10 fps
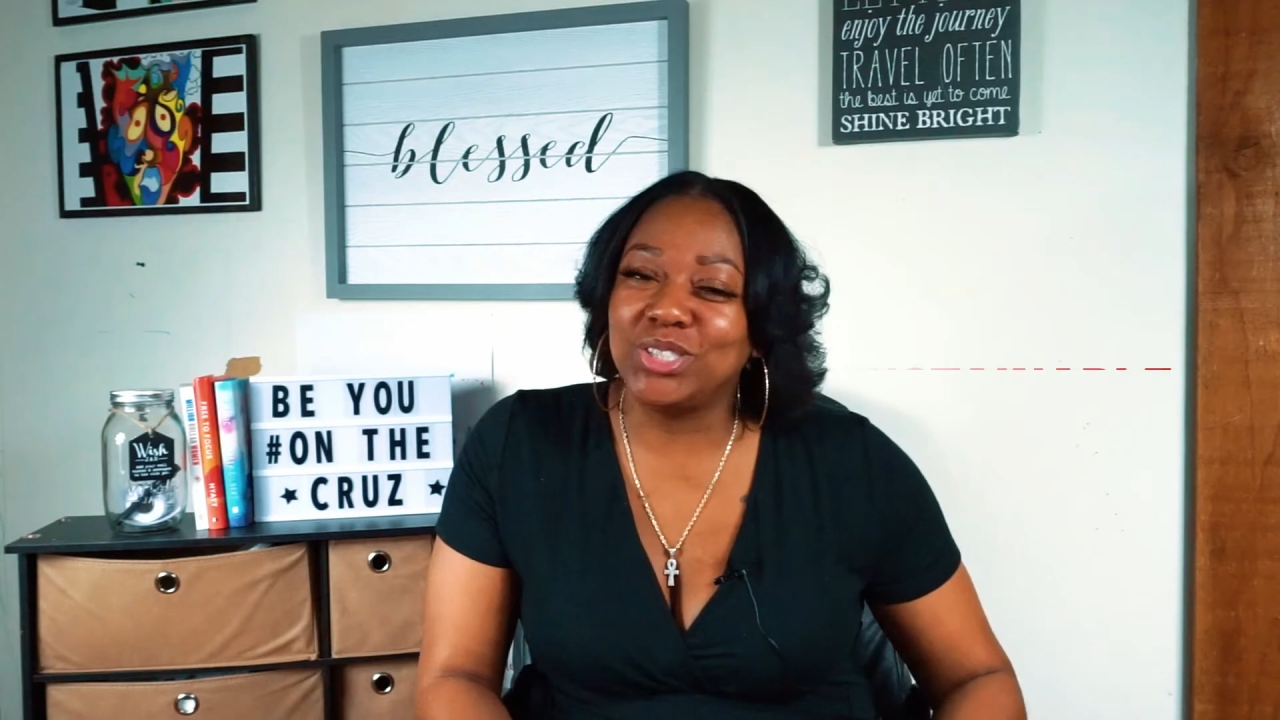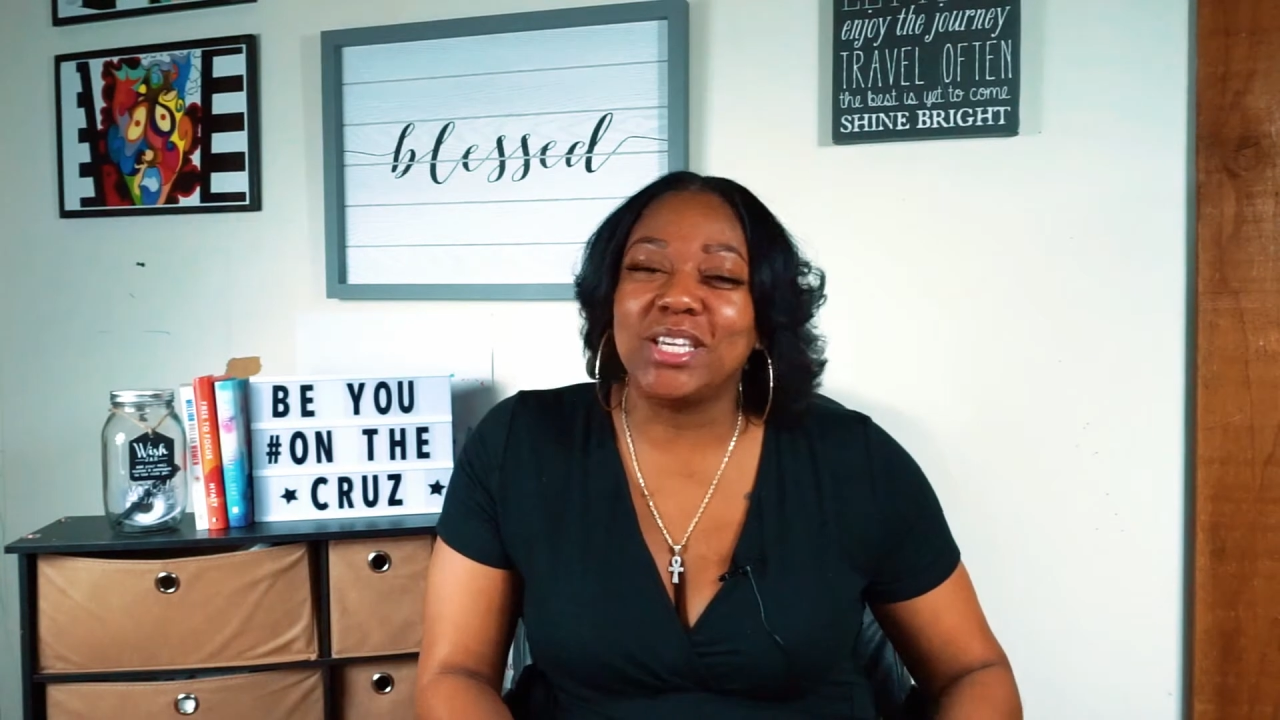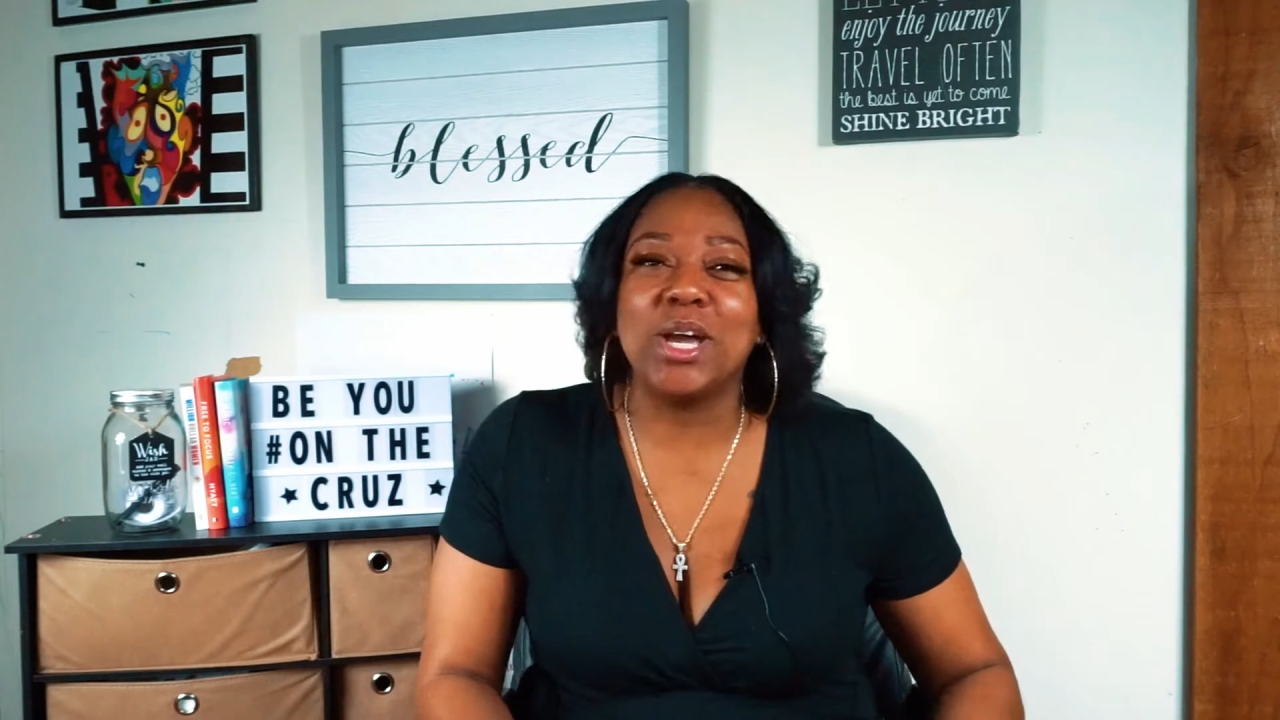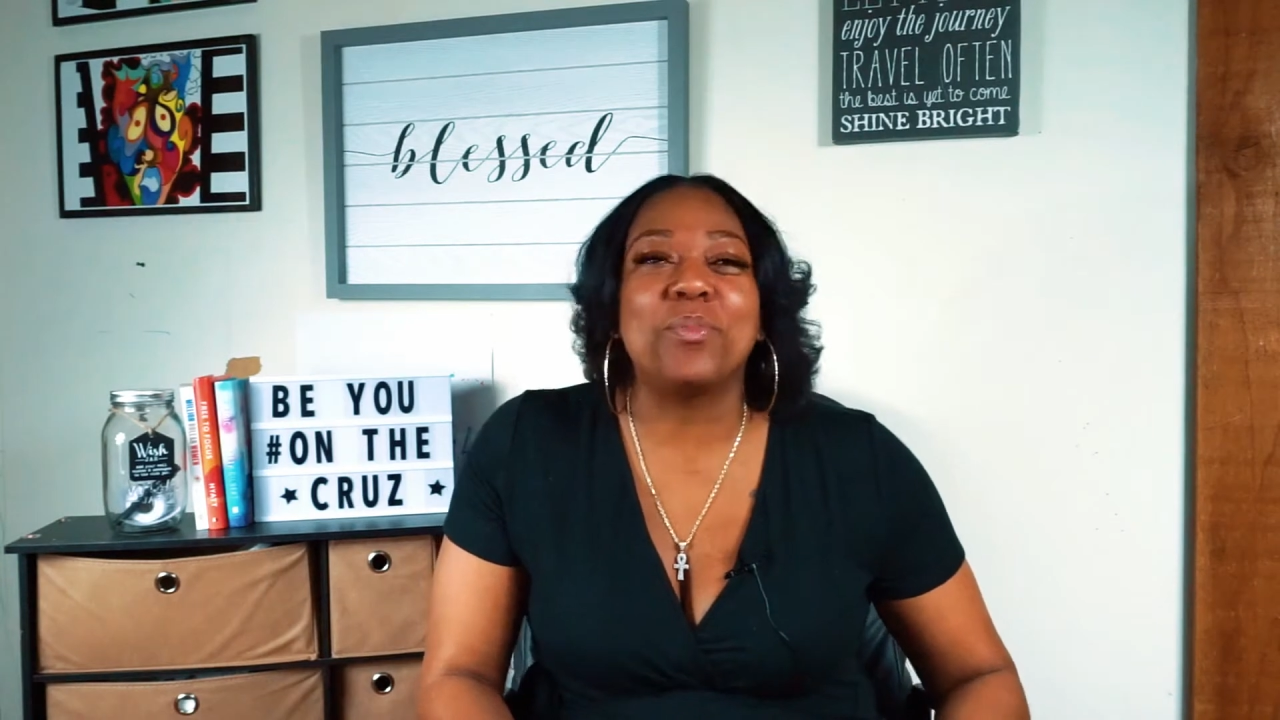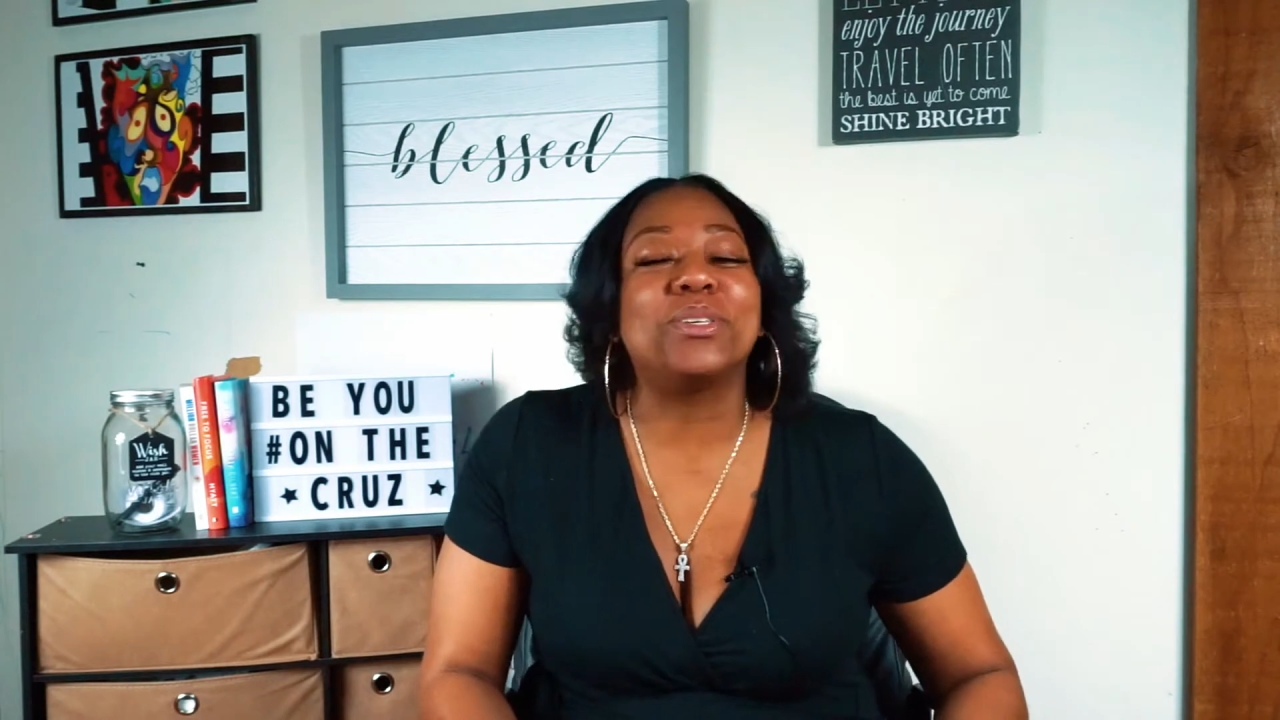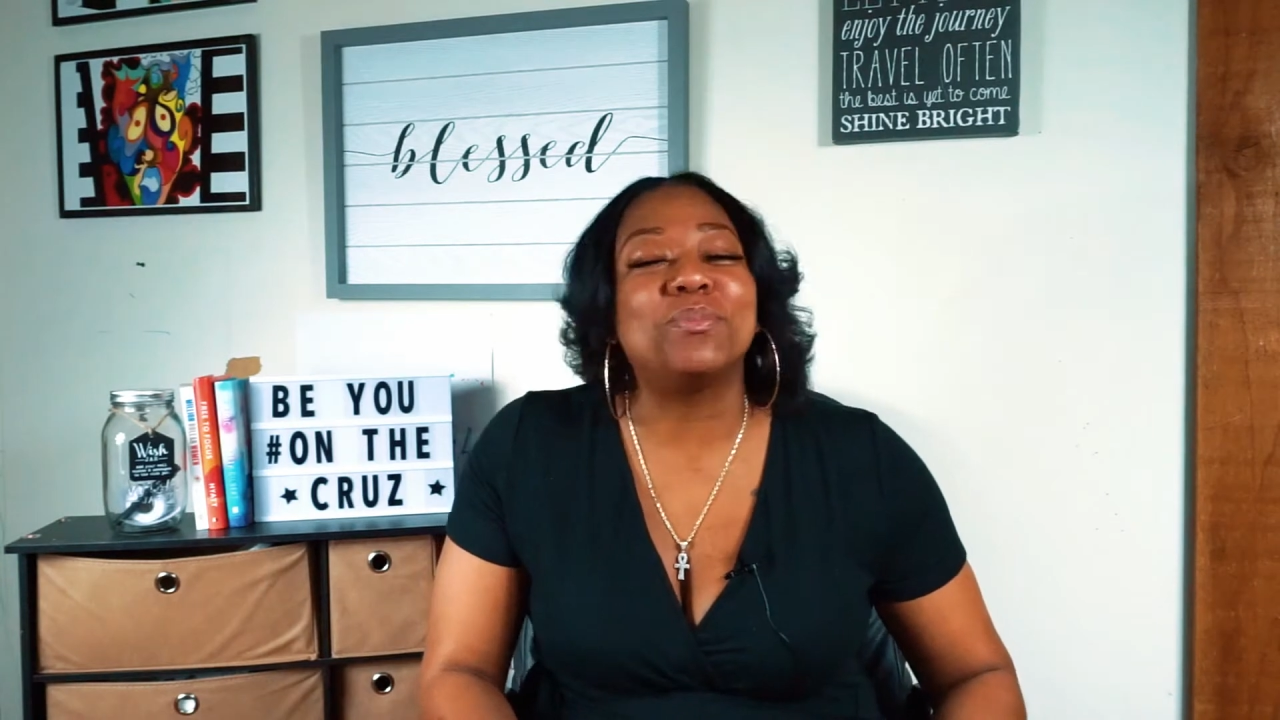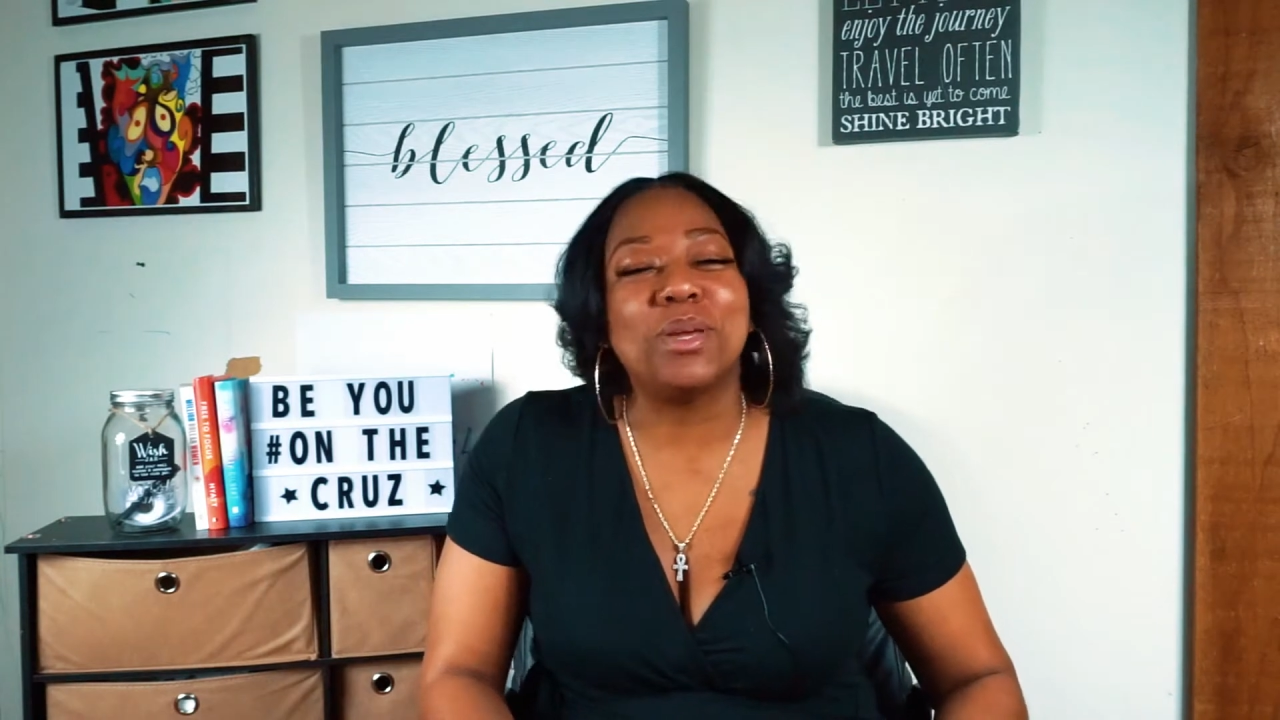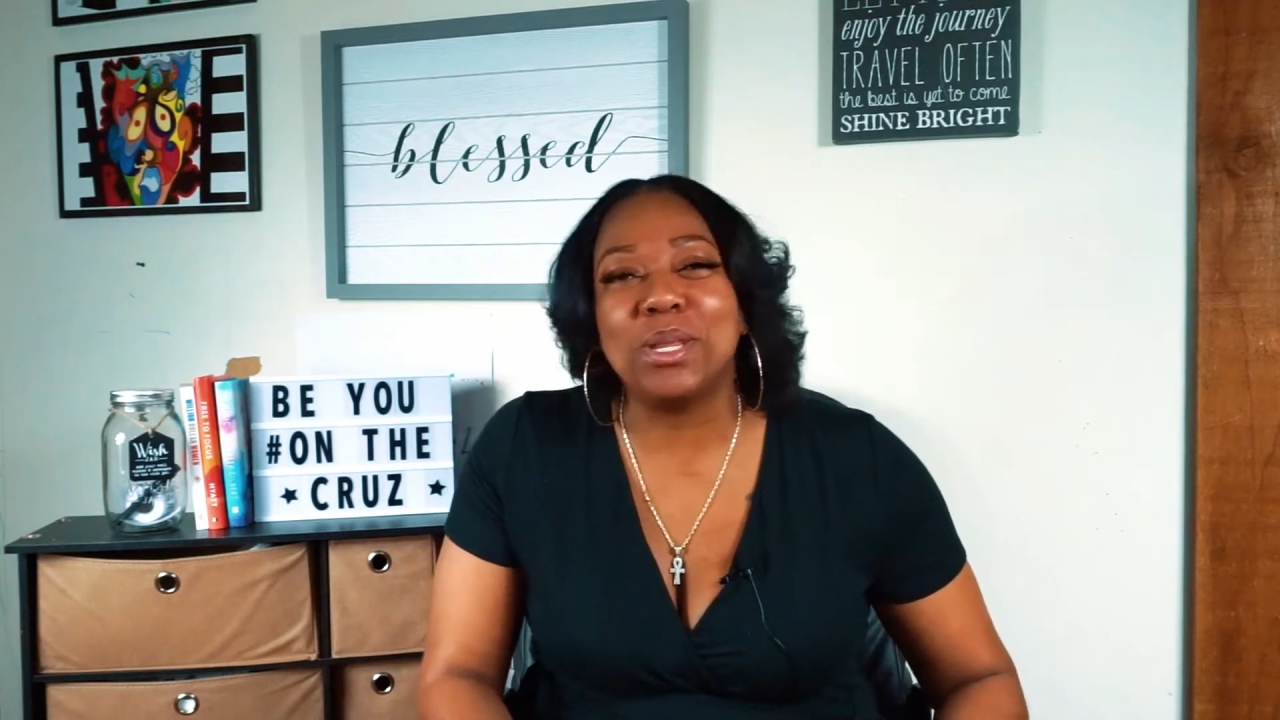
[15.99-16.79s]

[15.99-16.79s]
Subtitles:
help as many